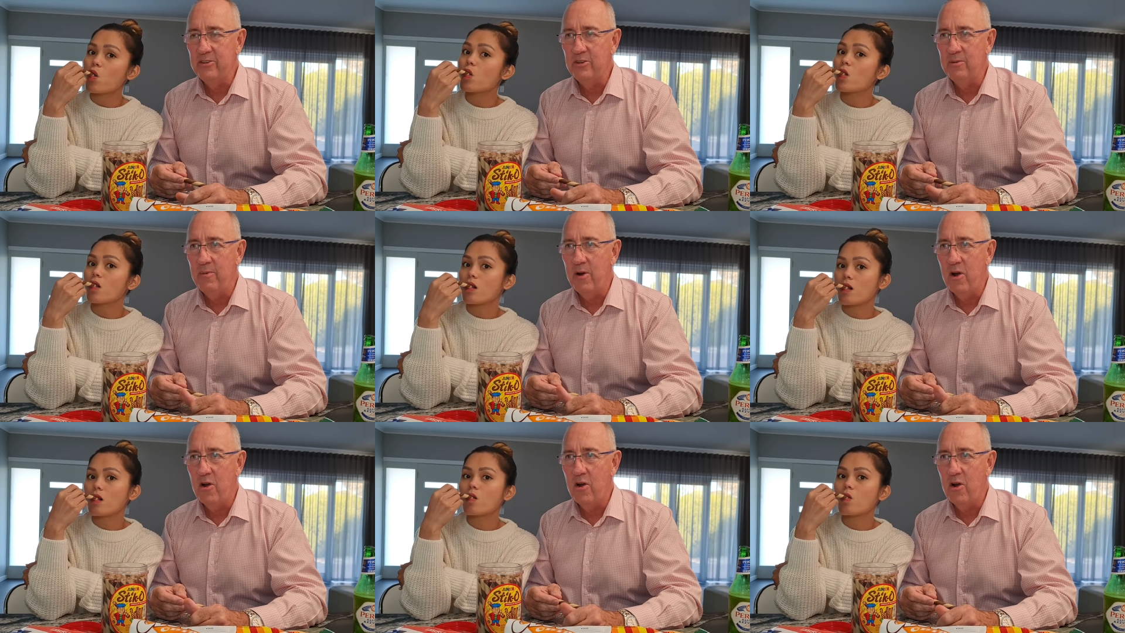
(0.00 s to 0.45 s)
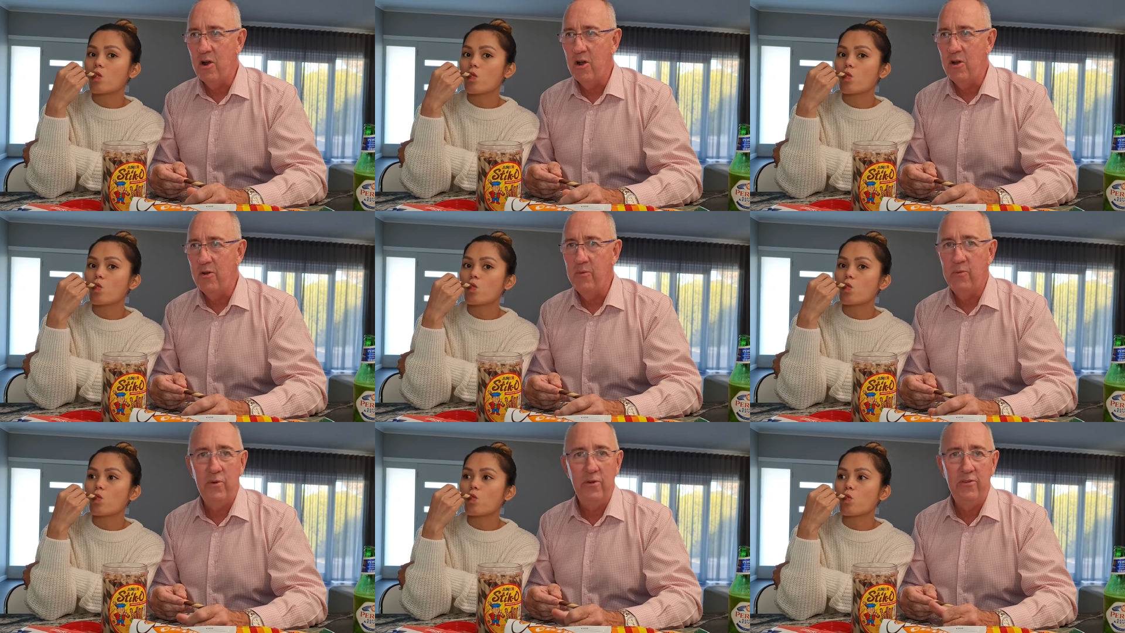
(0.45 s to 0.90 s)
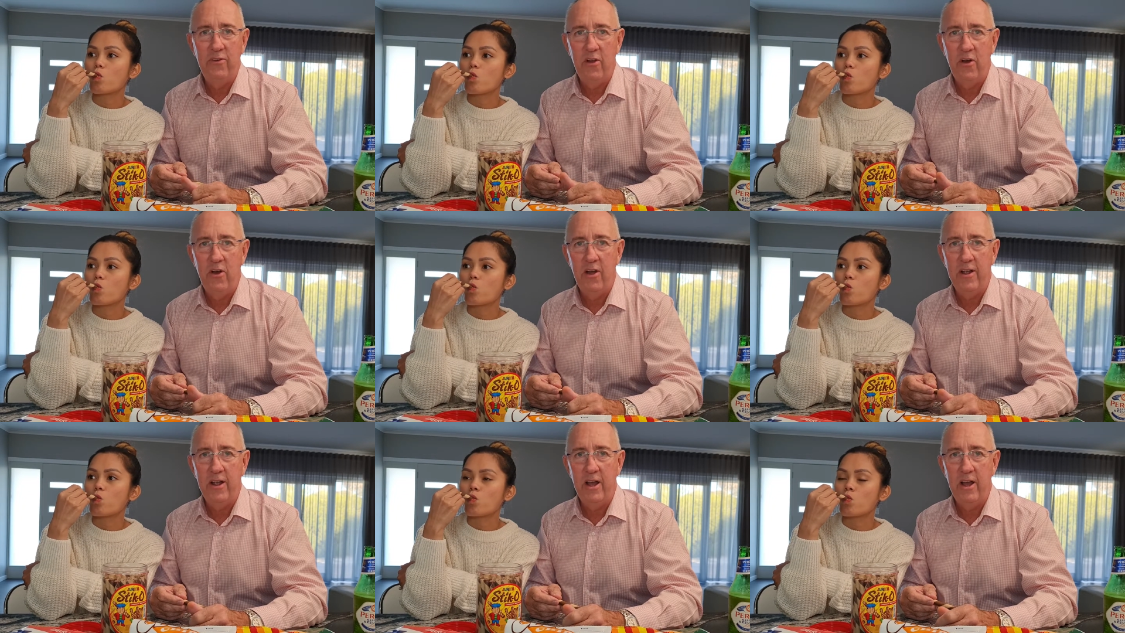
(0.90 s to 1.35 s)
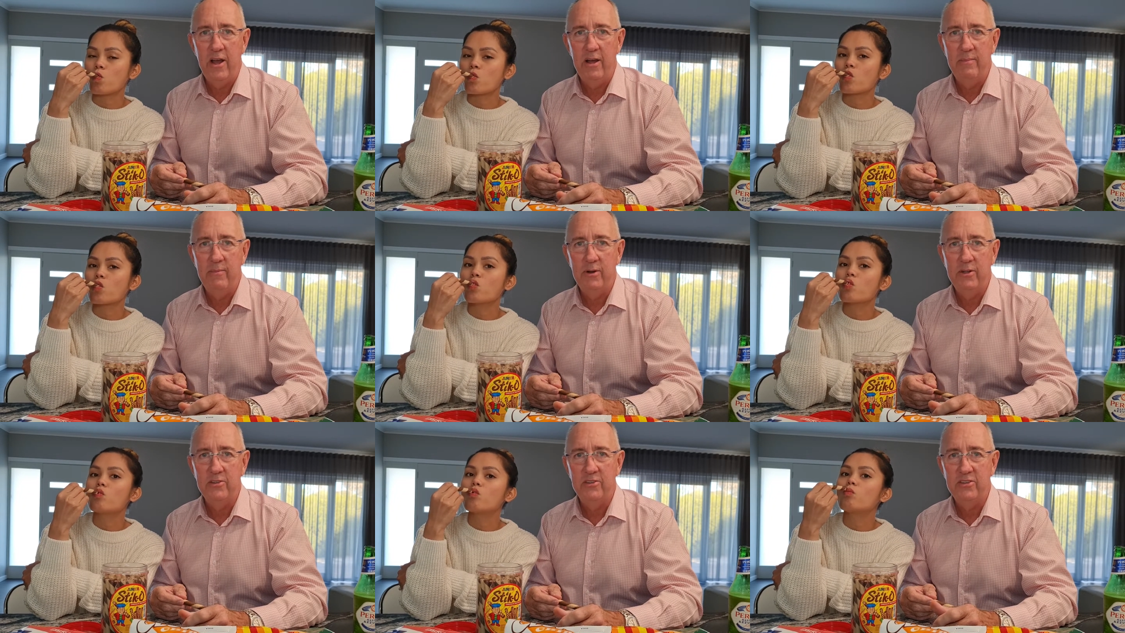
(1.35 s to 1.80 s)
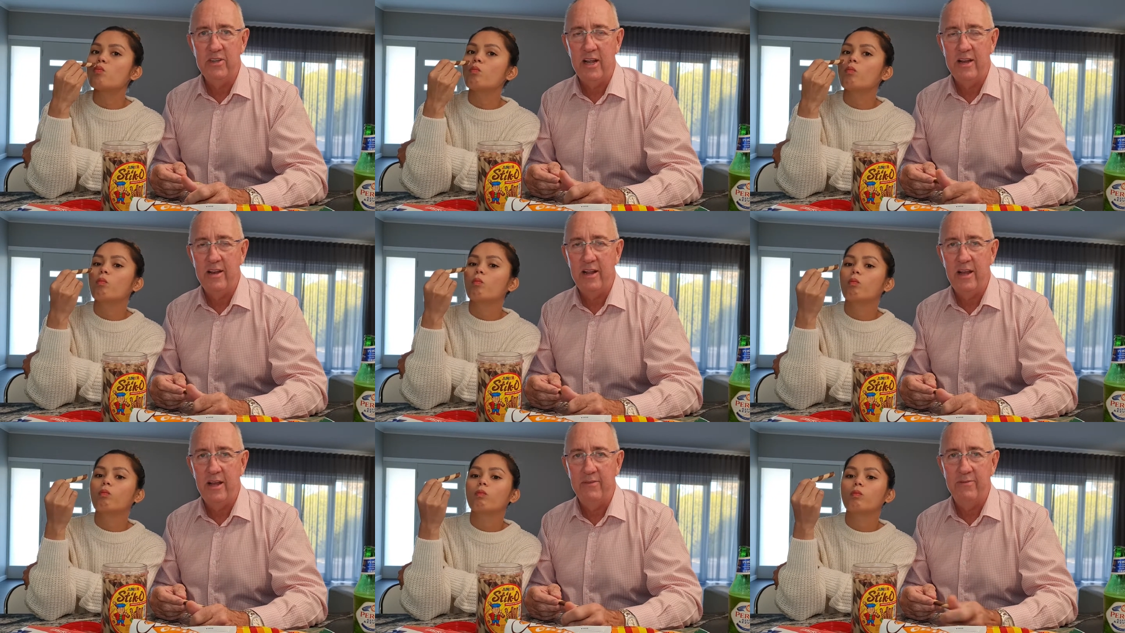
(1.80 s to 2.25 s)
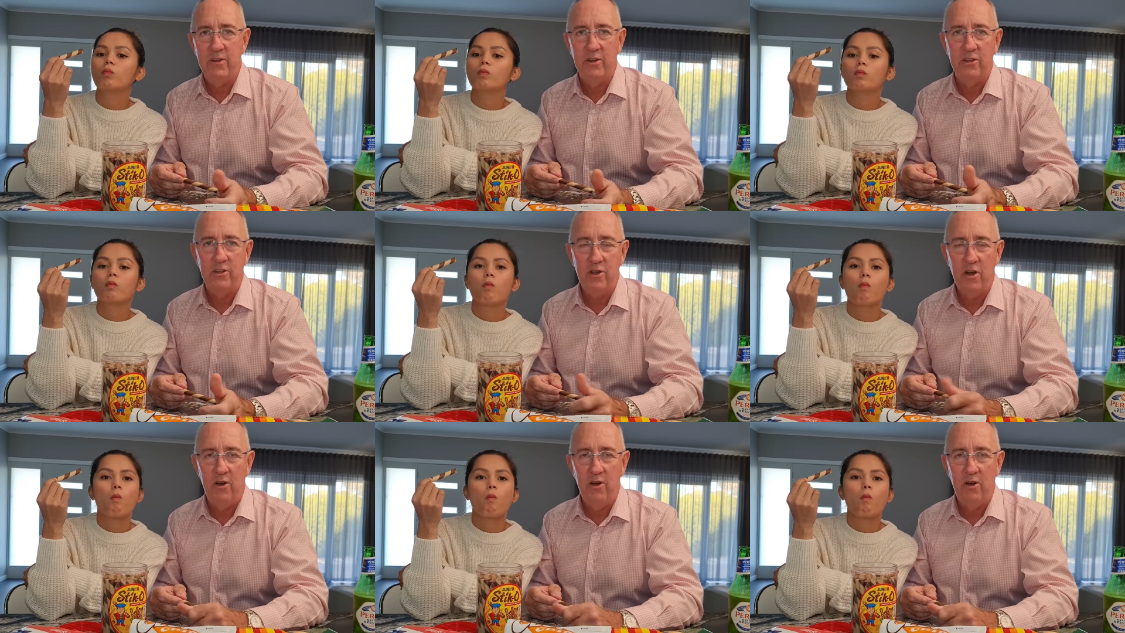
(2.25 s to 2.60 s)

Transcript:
Speaker 1: tomorrow. We're flying home on Sunday. I've got